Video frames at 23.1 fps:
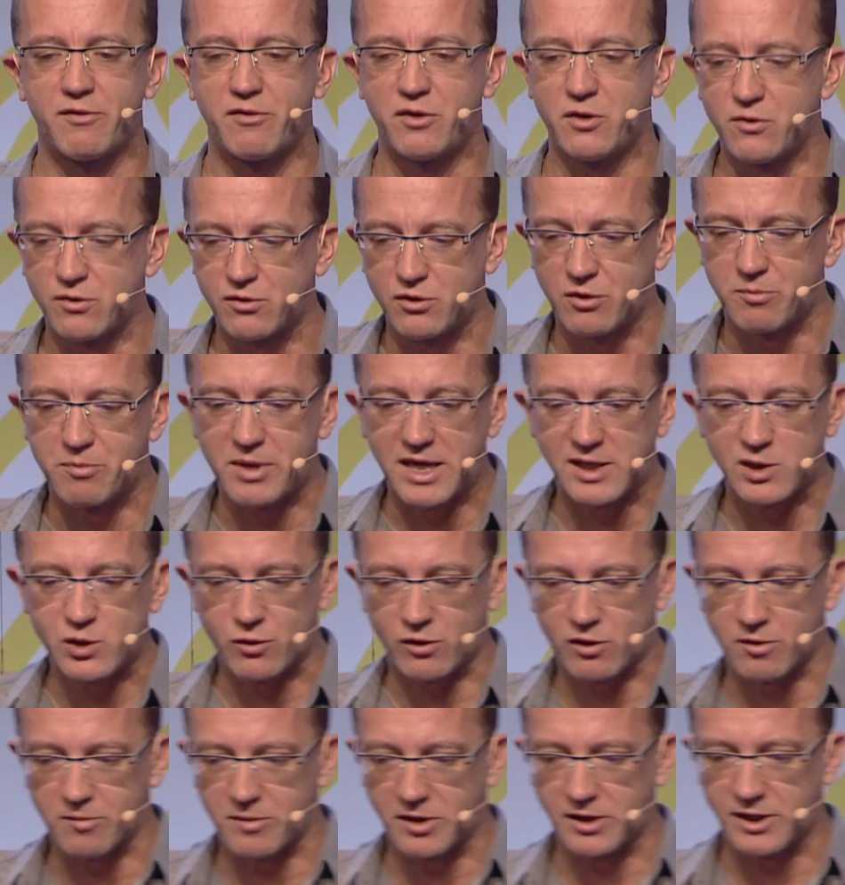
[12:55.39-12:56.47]
you the best
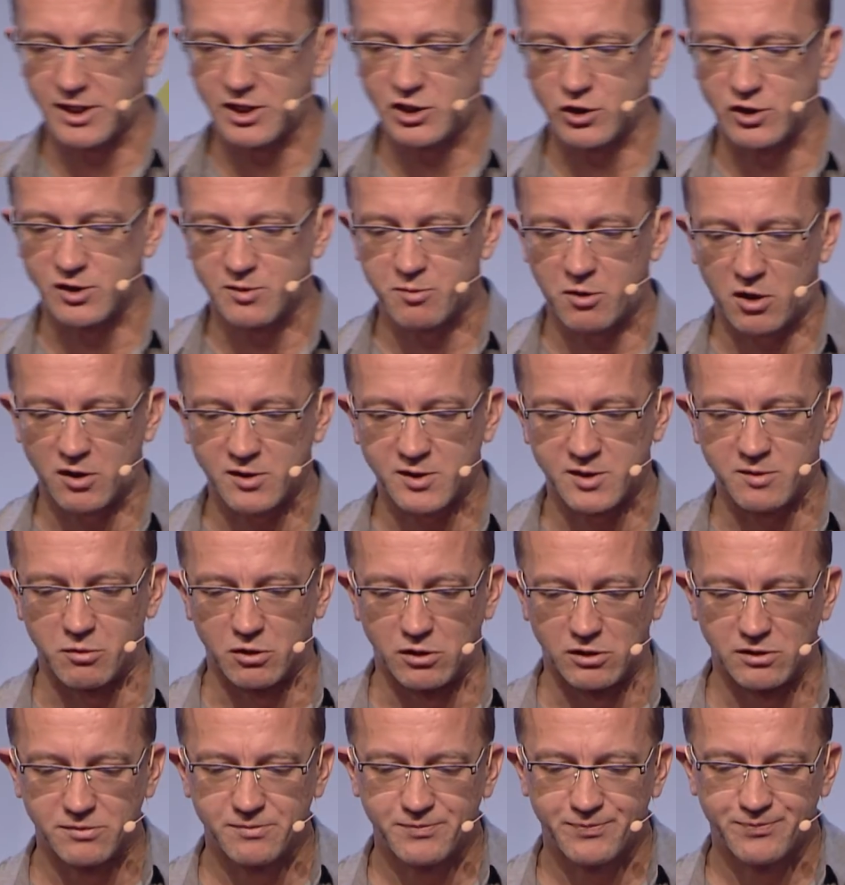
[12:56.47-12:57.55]
recommendations possible.